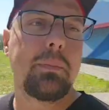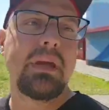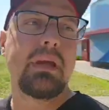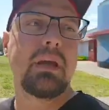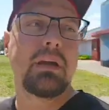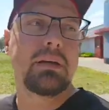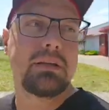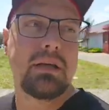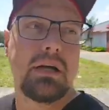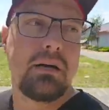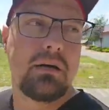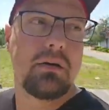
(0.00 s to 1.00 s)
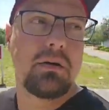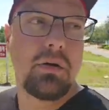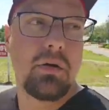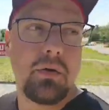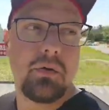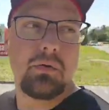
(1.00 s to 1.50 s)
peek here at the
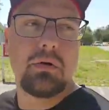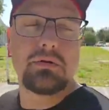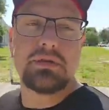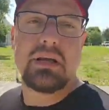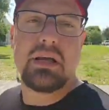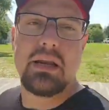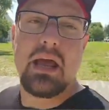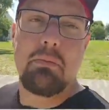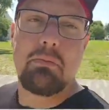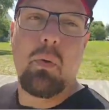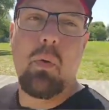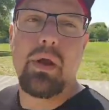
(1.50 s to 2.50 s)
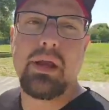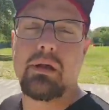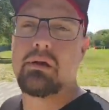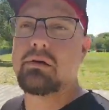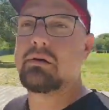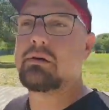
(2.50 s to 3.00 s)
Rosen Inn at Point.
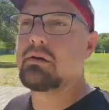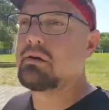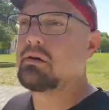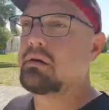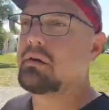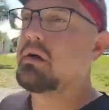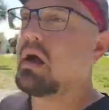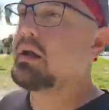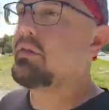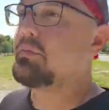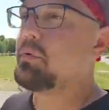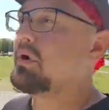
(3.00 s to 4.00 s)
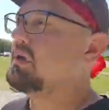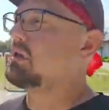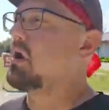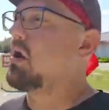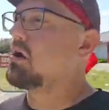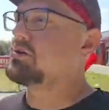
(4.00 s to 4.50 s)
Another pretty
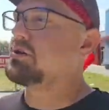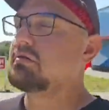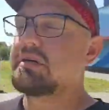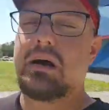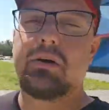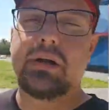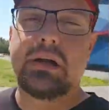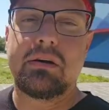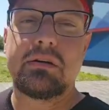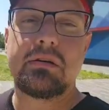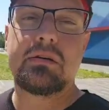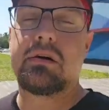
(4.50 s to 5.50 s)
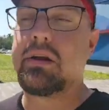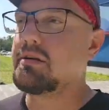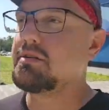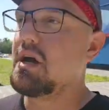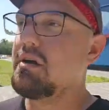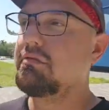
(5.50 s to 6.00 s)
large hotel here on
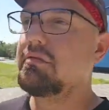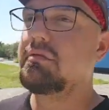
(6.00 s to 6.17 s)
iDrive.